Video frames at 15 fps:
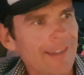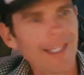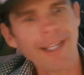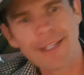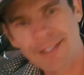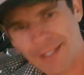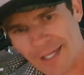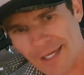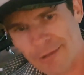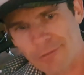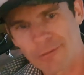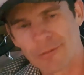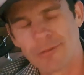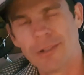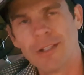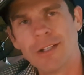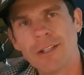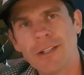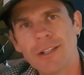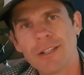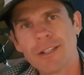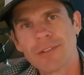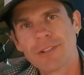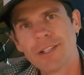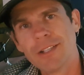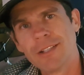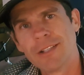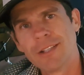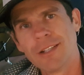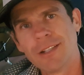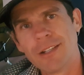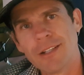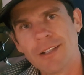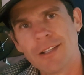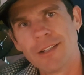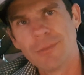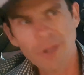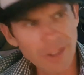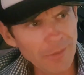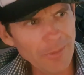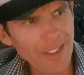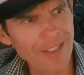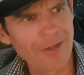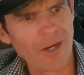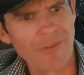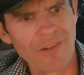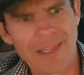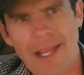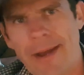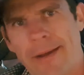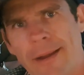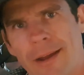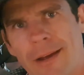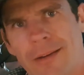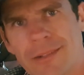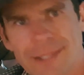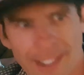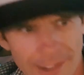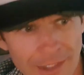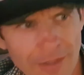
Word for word: Take your Adderall. You know what I mean? What do you mean you have to lay down? Take